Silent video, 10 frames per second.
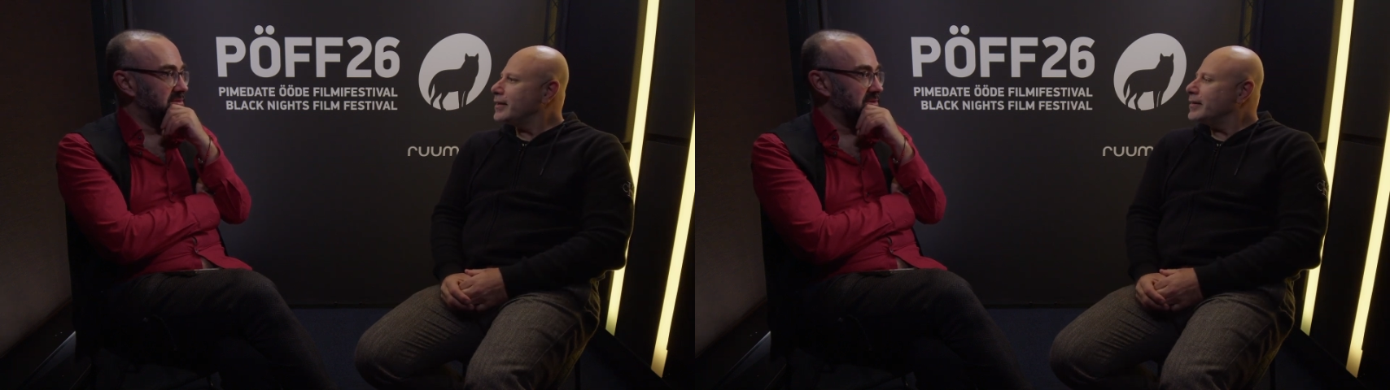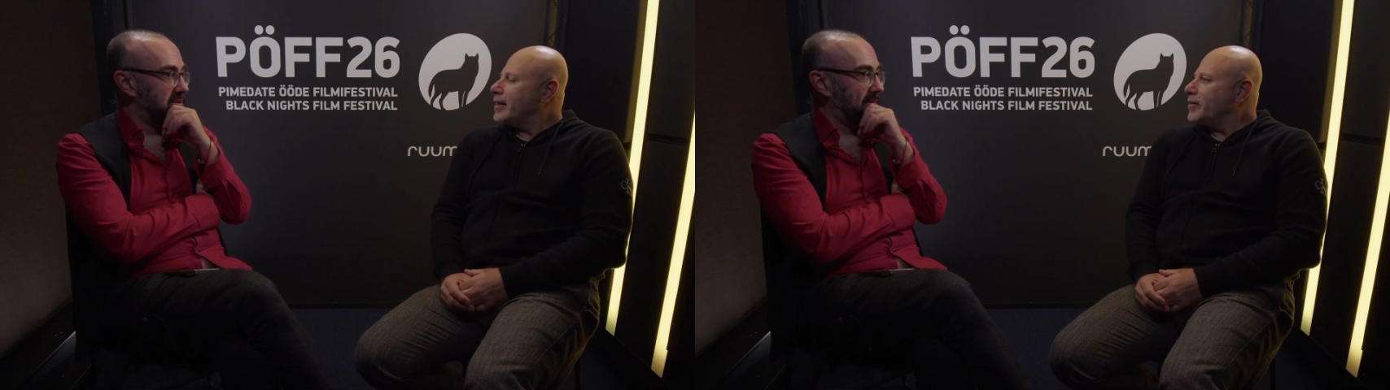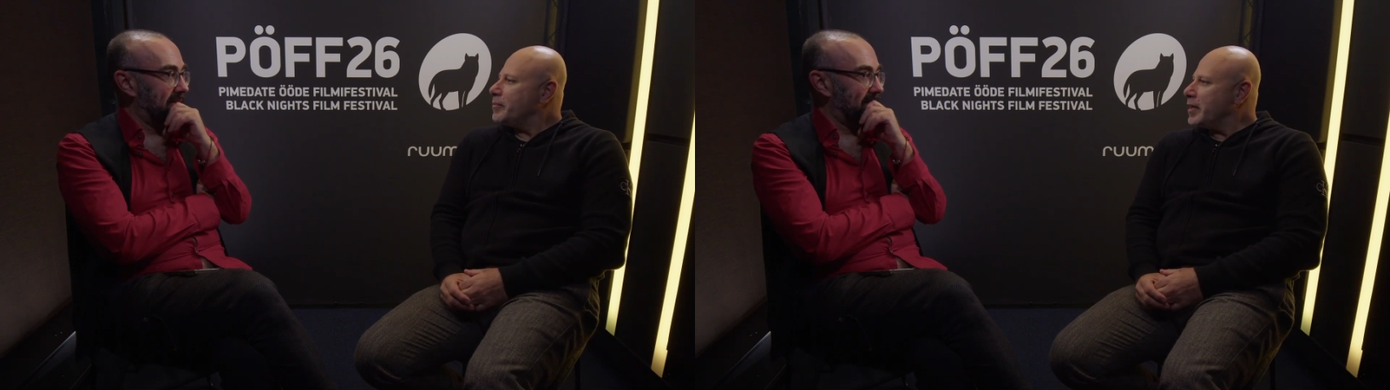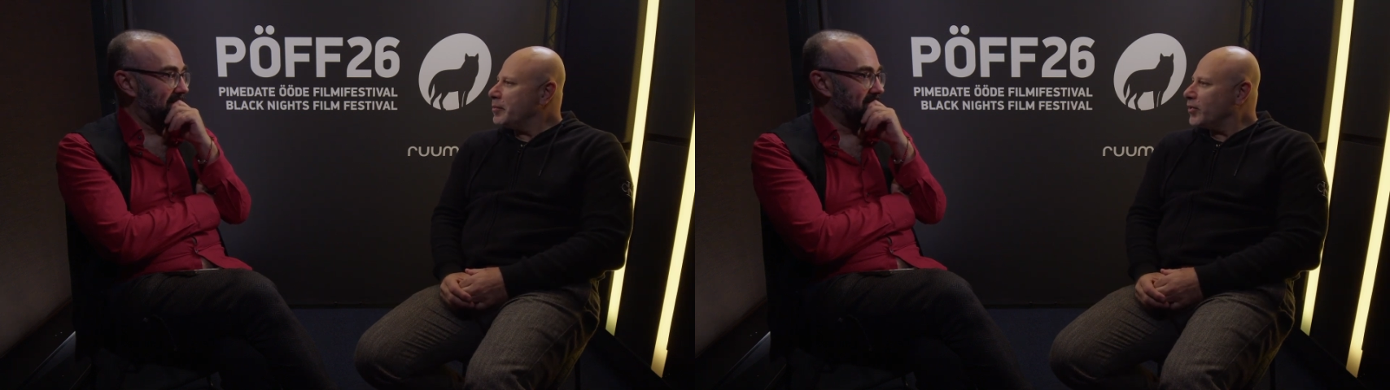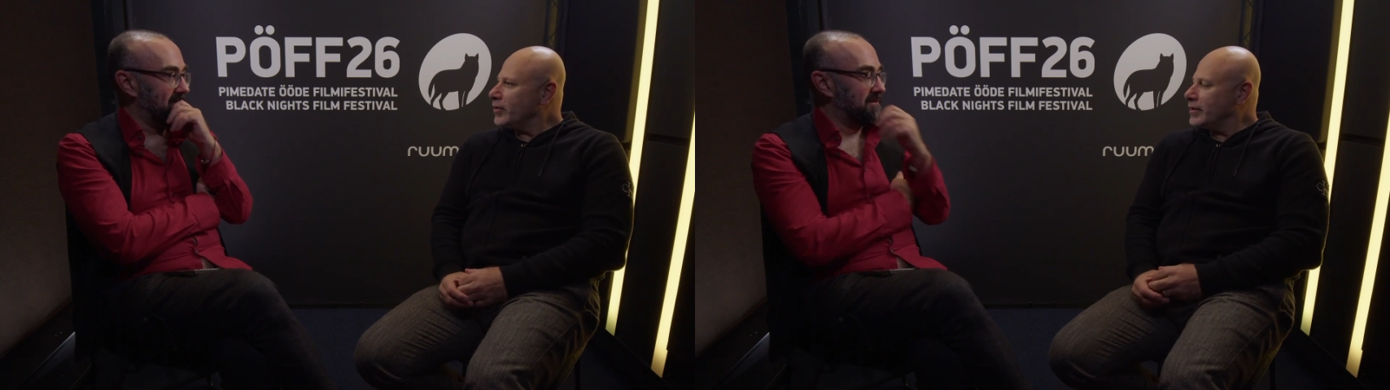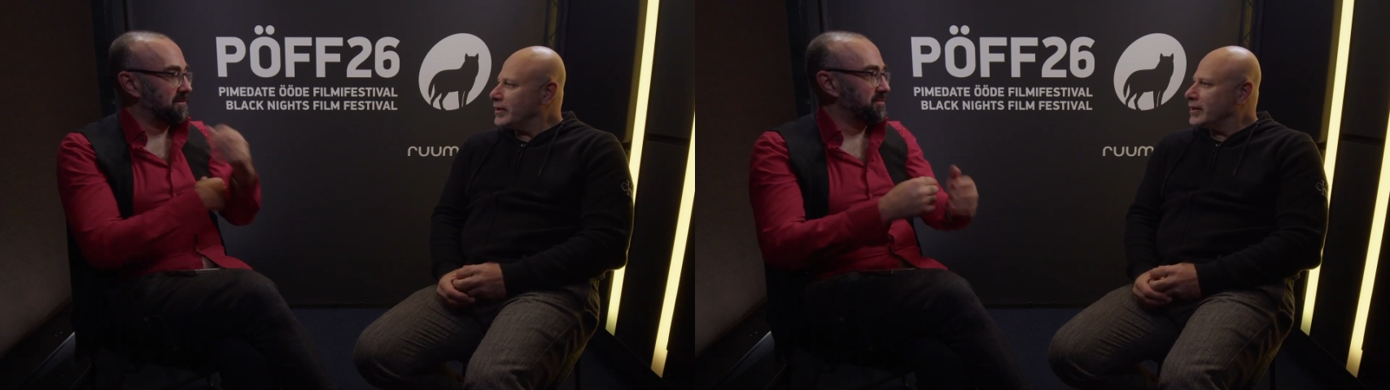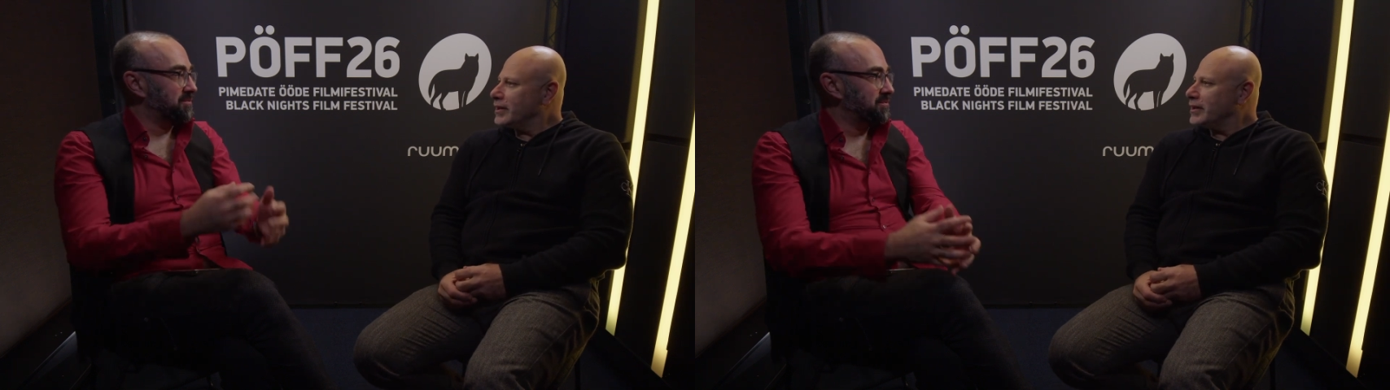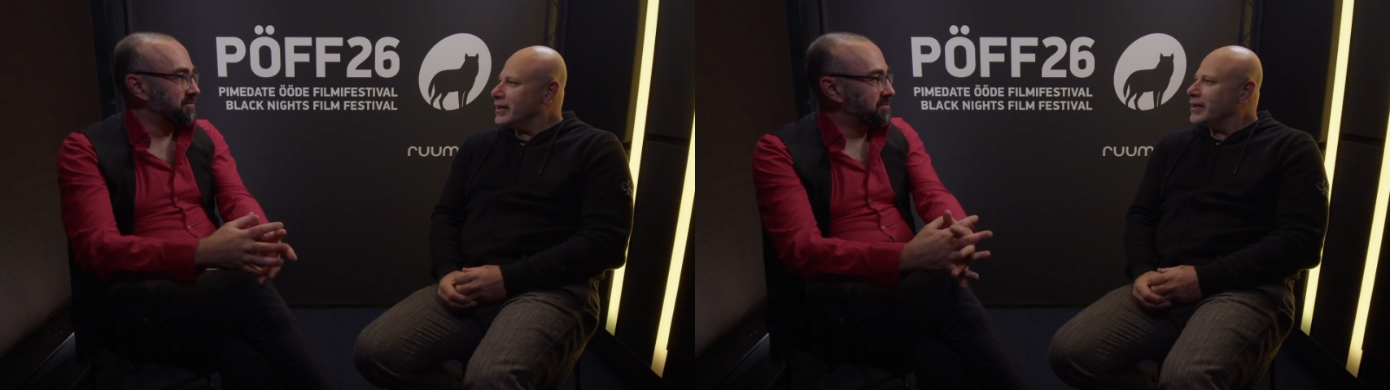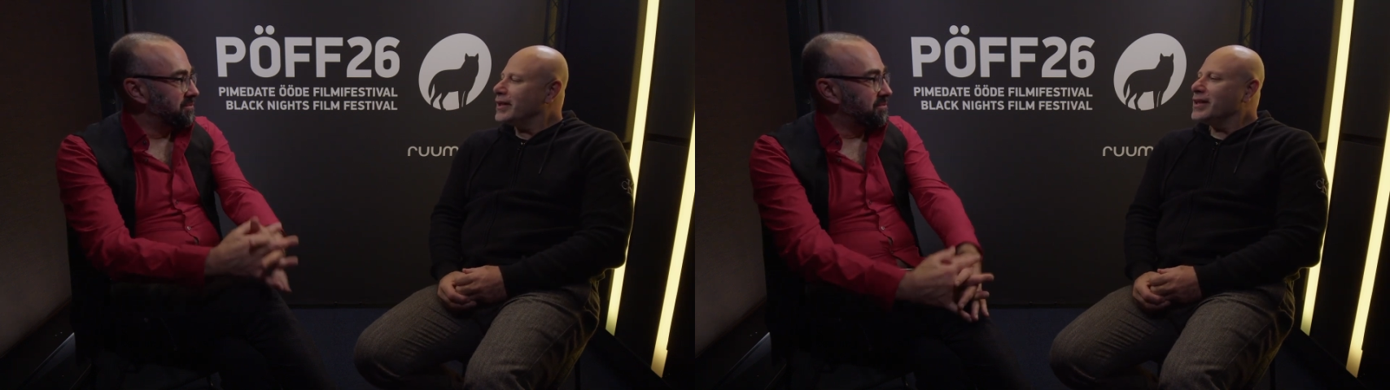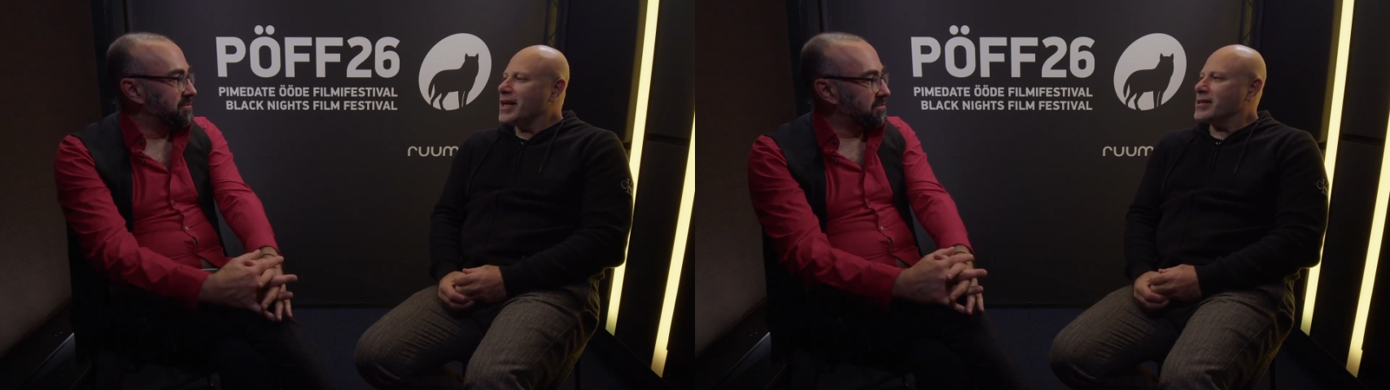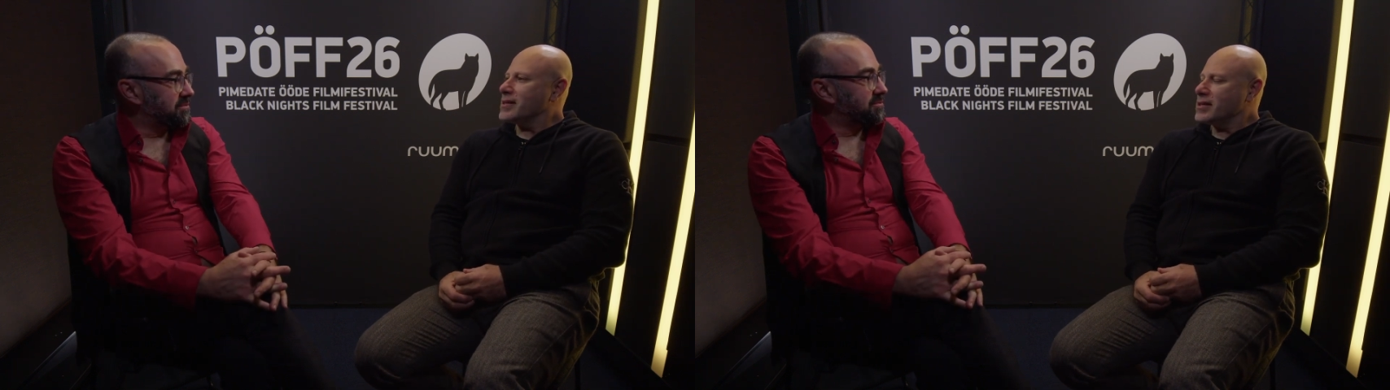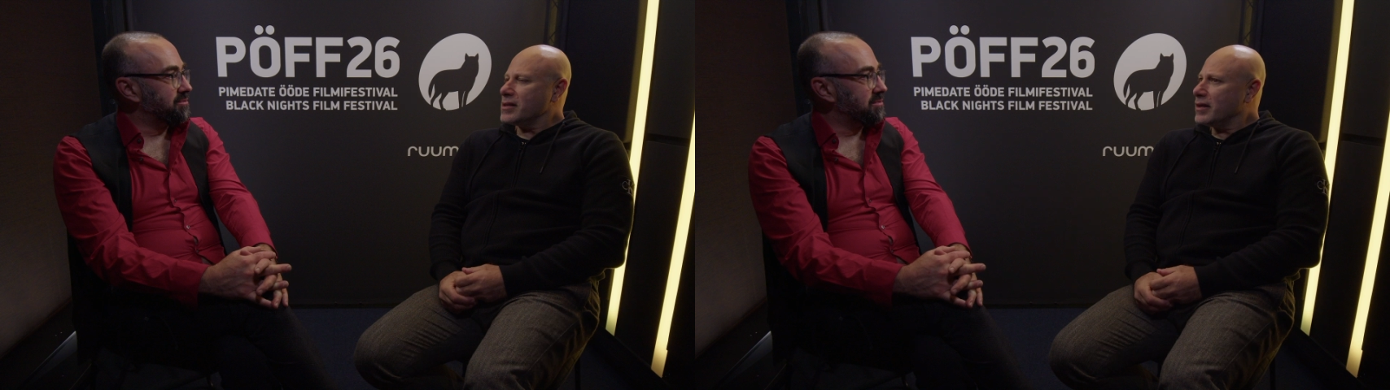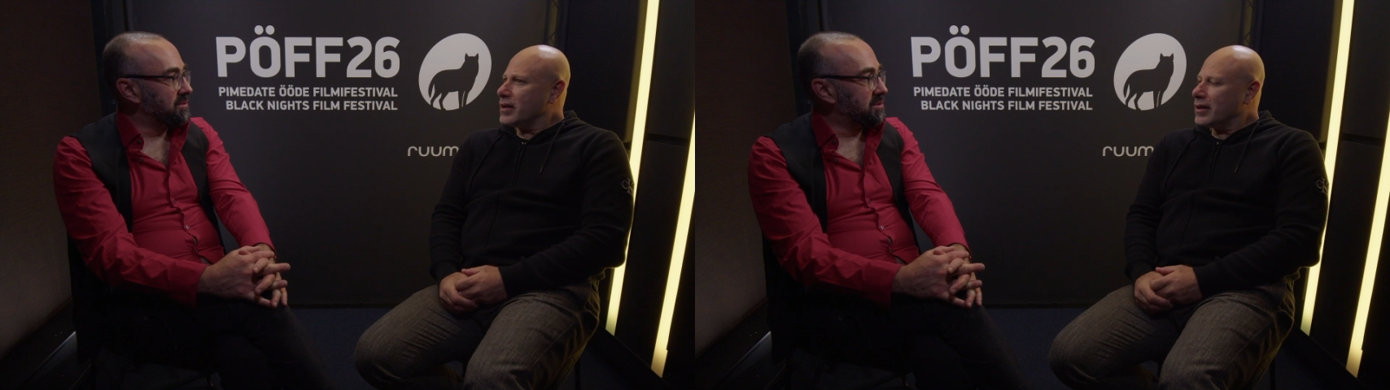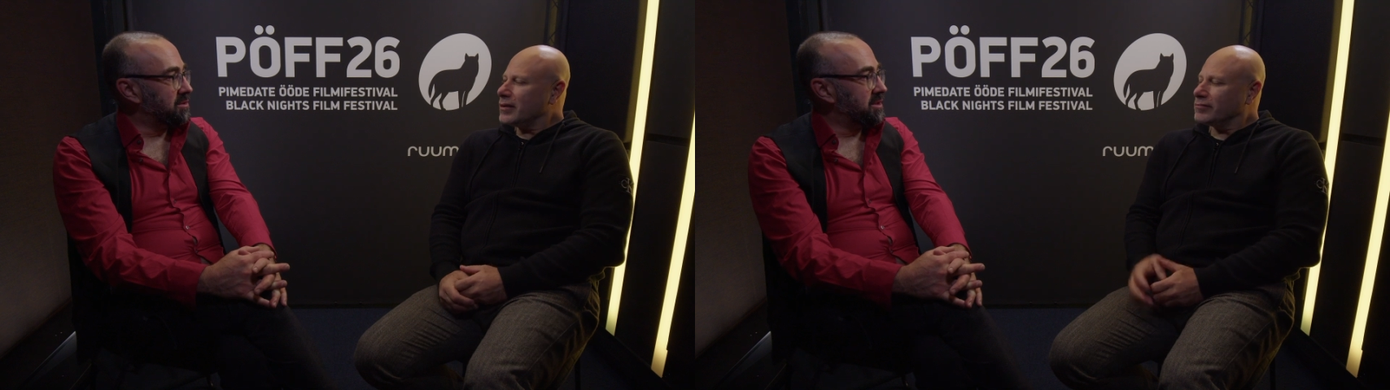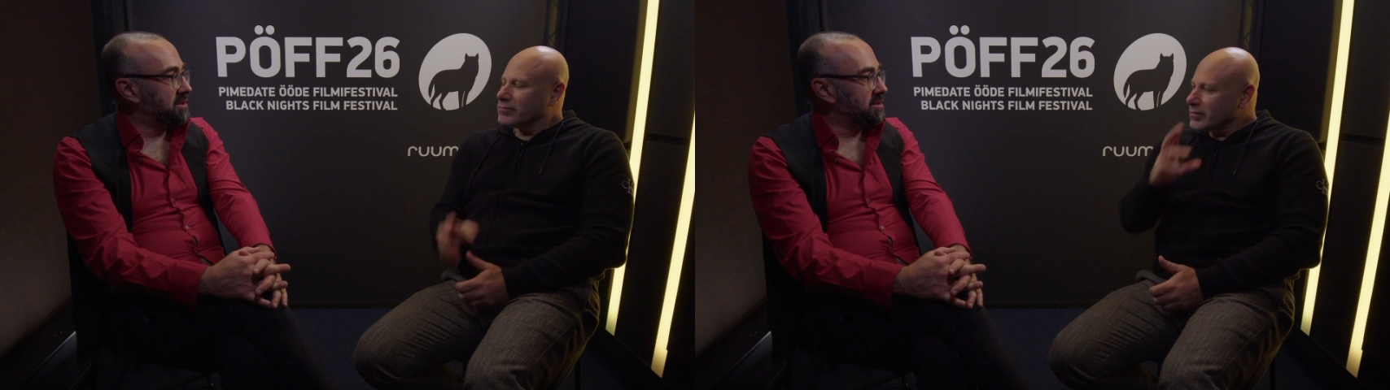Speaker 1: every people Yes. Uh, Rude.